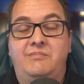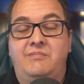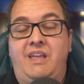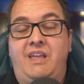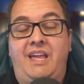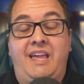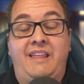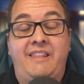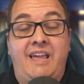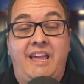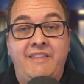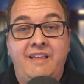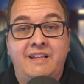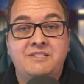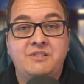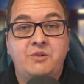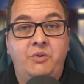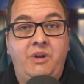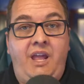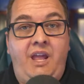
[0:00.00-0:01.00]
And
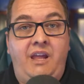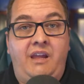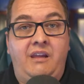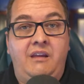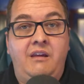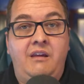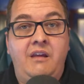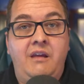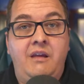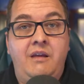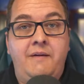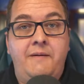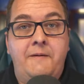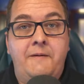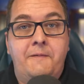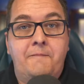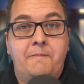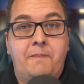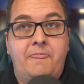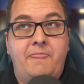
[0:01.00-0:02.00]
that's okay.
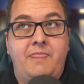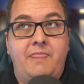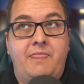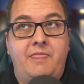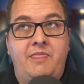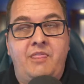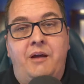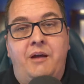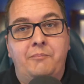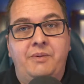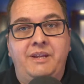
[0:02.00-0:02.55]
Not